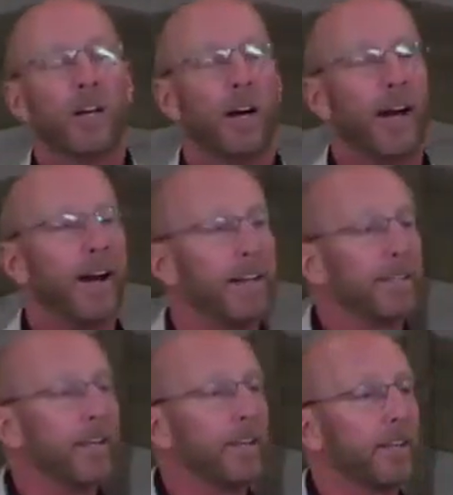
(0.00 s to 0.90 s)
I, I,
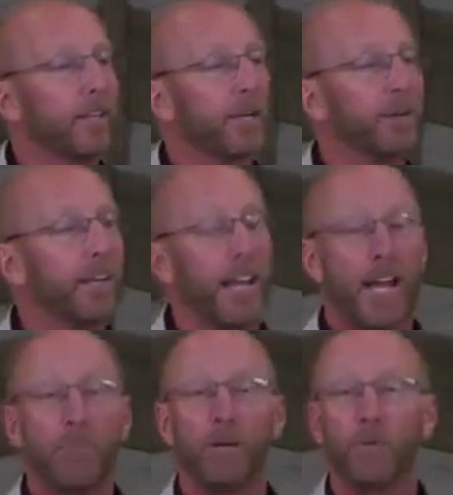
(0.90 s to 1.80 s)
did a little bit of
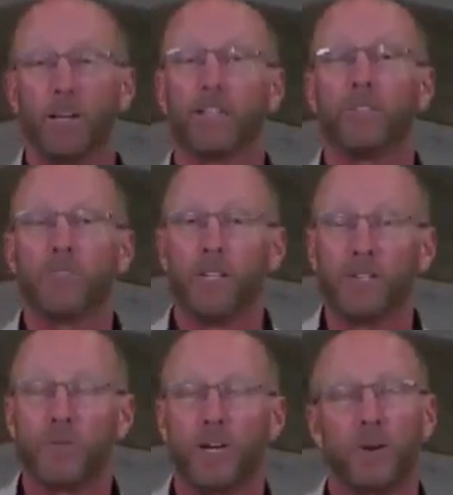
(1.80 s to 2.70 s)
camping when I lived in
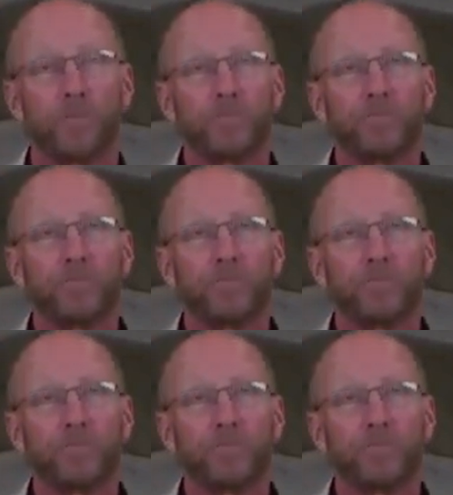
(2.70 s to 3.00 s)
Israel.